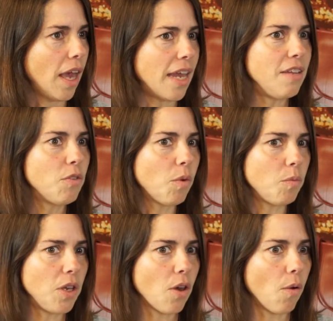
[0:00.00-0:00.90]
And even
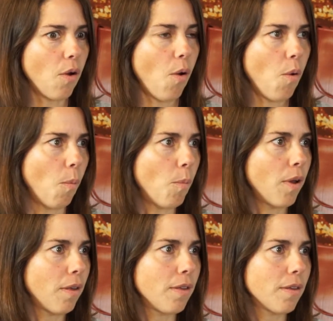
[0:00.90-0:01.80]
when we go
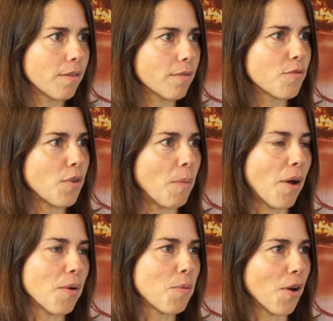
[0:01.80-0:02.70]
home from
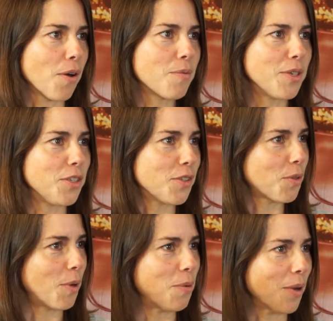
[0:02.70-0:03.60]
our work, which is
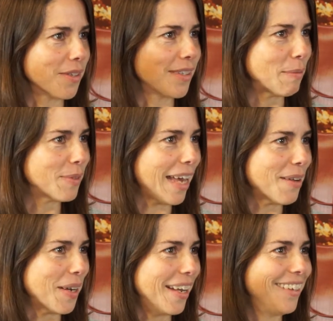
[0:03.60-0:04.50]
21 steps
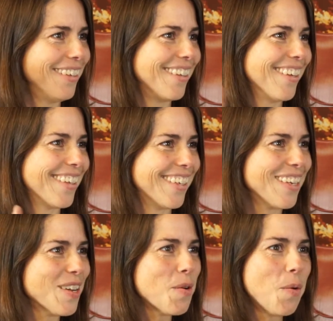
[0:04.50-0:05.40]
that way,
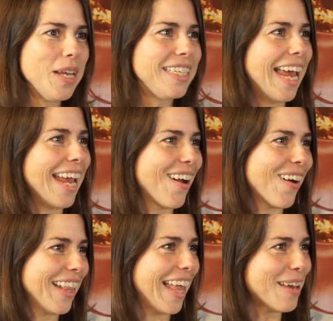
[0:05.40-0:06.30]
we take
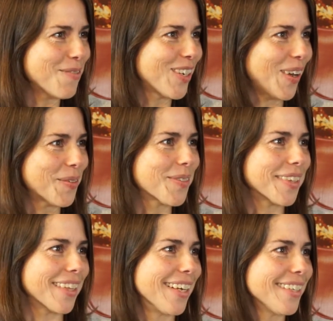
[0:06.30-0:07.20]
our laptops
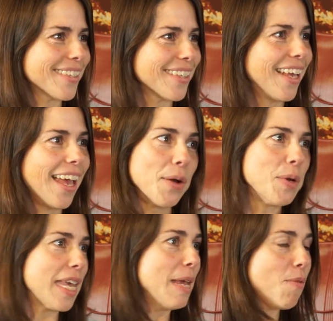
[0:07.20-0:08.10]
with us and
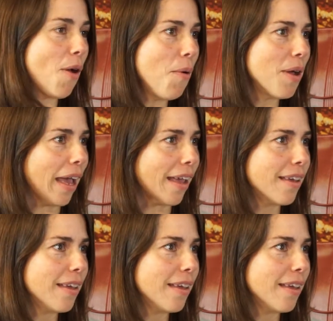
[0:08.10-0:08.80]
we keep going.